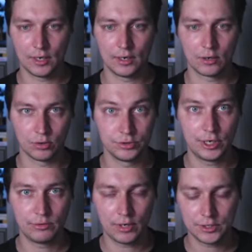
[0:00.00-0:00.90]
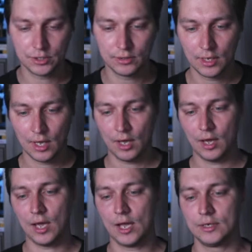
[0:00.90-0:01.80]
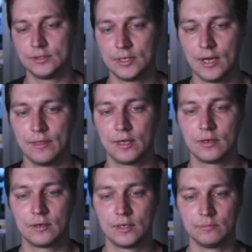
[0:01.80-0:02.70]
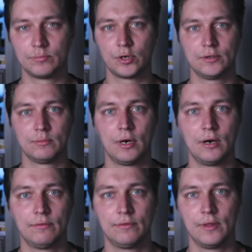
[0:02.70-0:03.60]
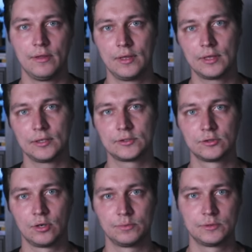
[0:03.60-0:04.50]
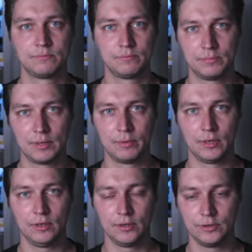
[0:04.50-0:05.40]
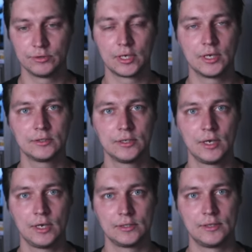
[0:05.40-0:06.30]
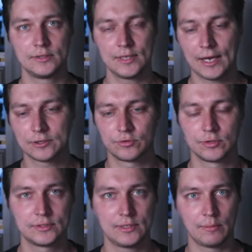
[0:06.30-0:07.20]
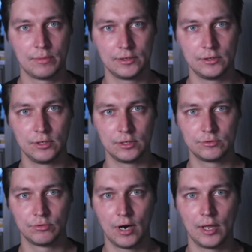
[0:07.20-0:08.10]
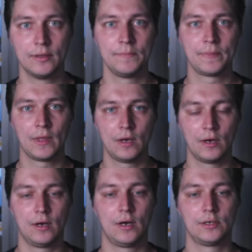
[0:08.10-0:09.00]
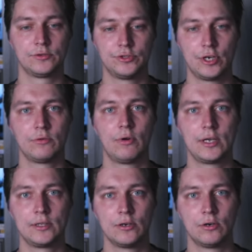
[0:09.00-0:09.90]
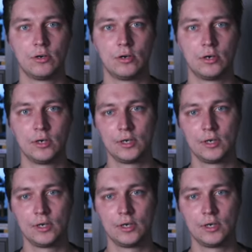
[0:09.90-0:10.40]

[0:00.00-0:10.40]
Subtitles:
code generation. And I think in protobuf, the thing that stops people using it is this extra step that you need to run to generate your